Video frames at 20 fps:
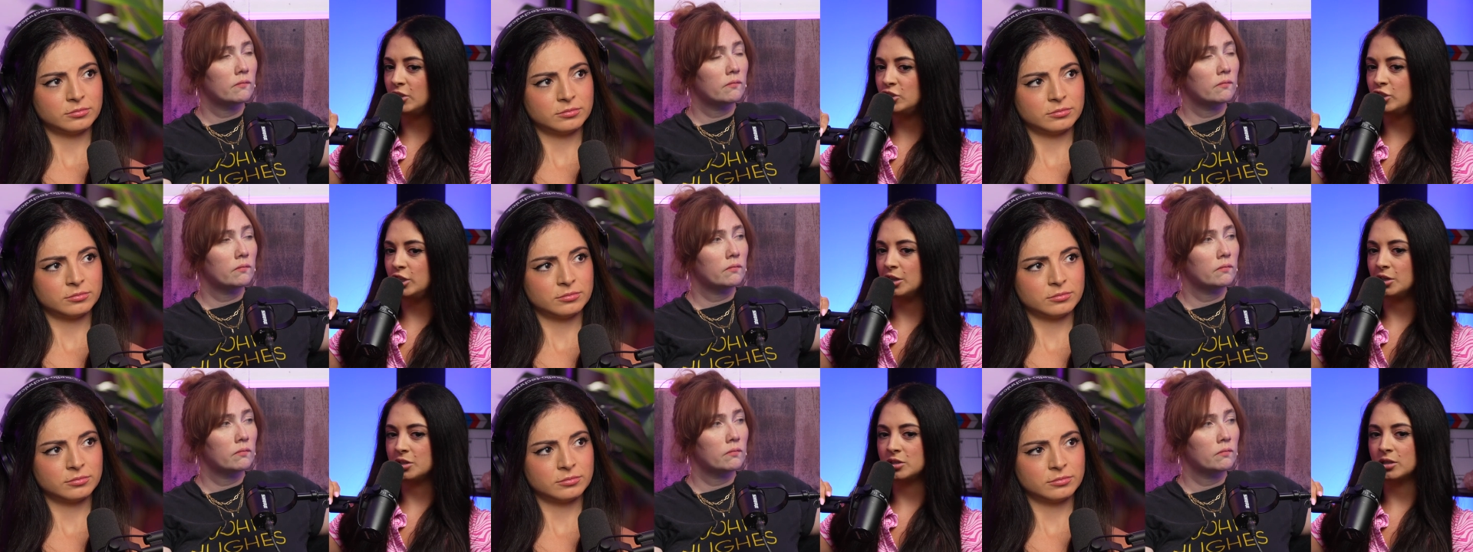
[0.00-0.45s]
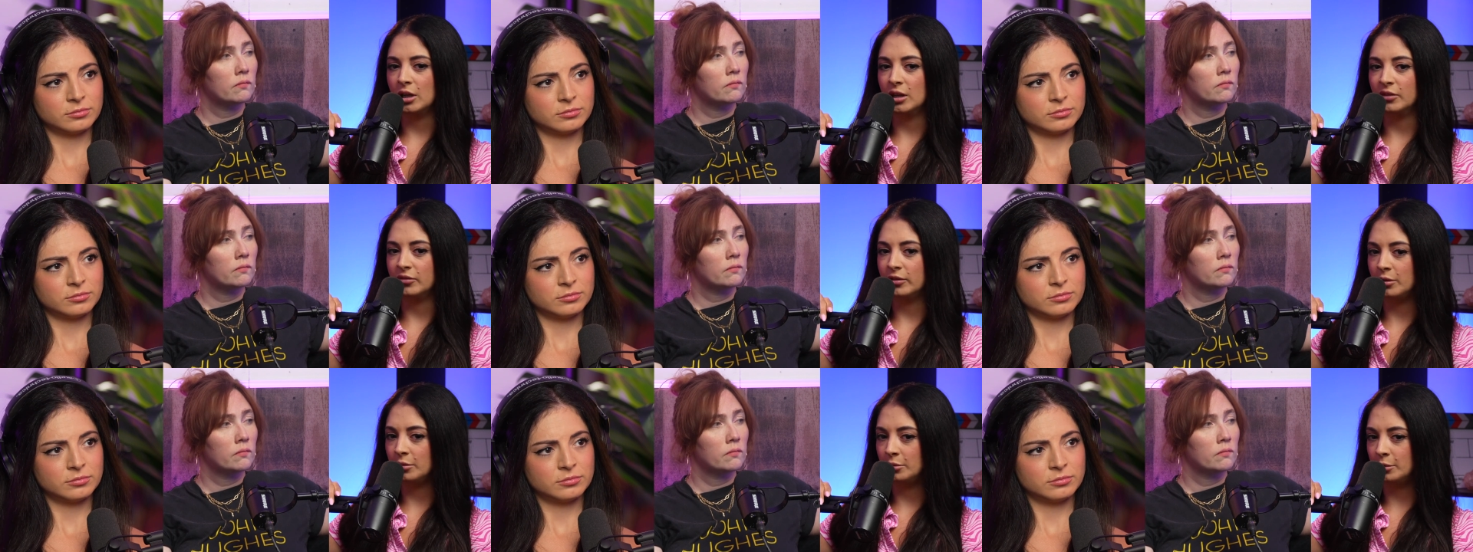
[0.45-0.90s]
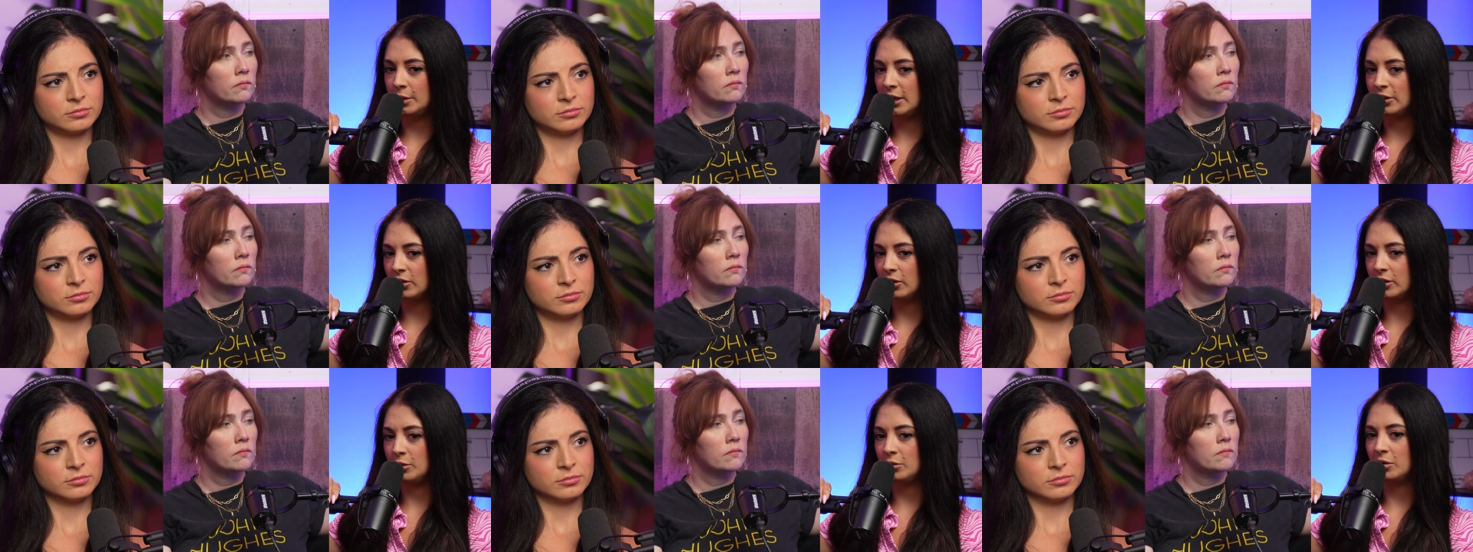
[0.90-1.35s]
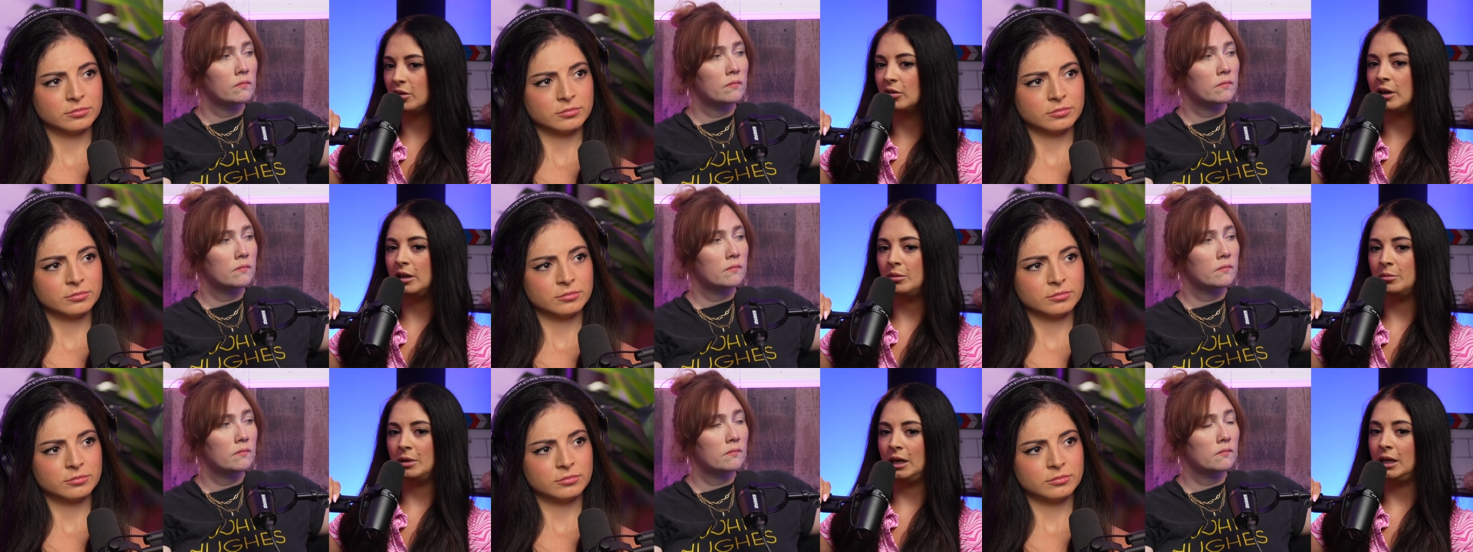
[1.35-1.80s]
Speaker 1: I cherished all of them. I thought they were
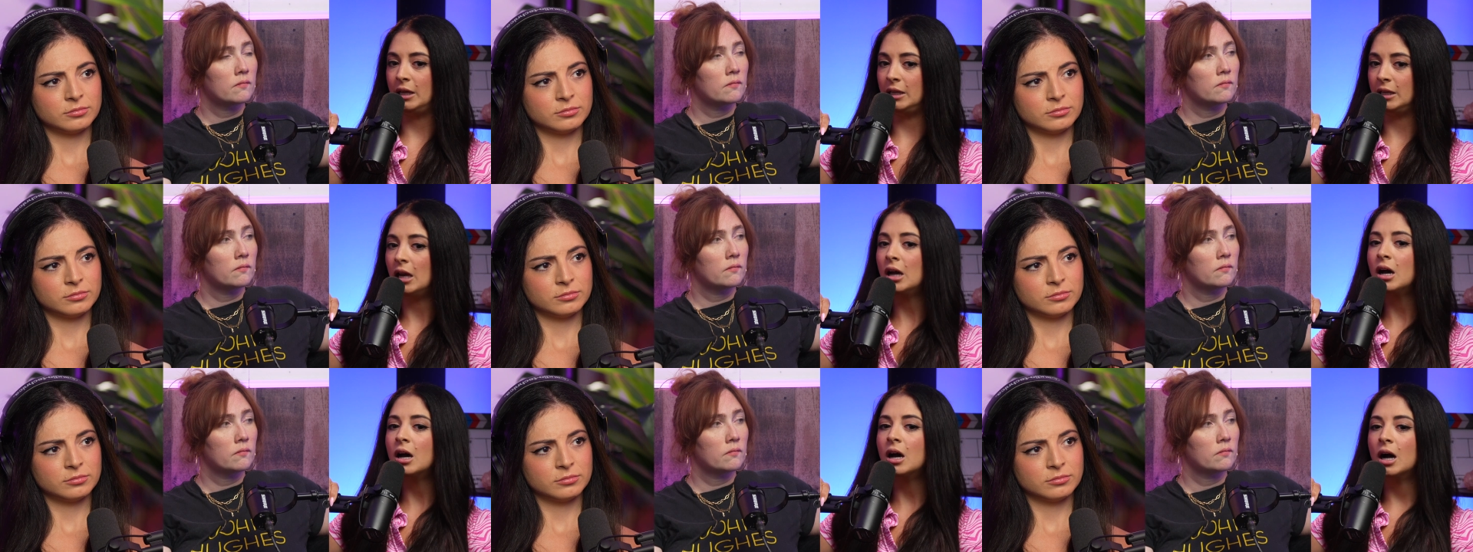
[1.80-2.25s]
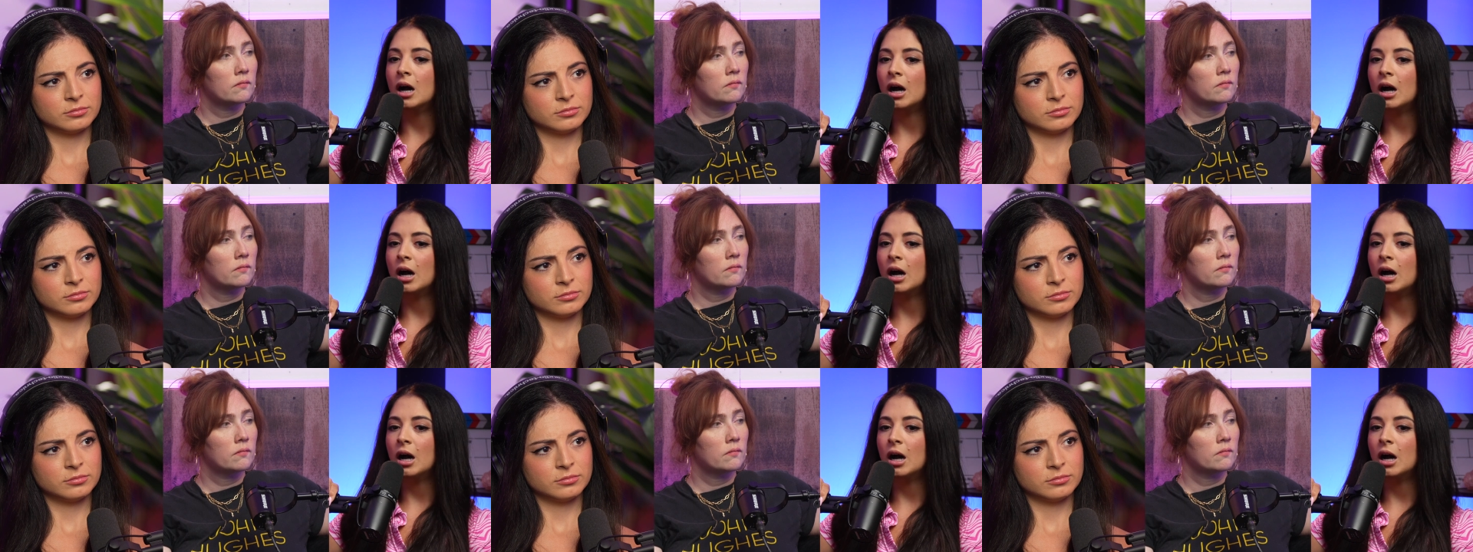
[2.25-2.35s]
great men.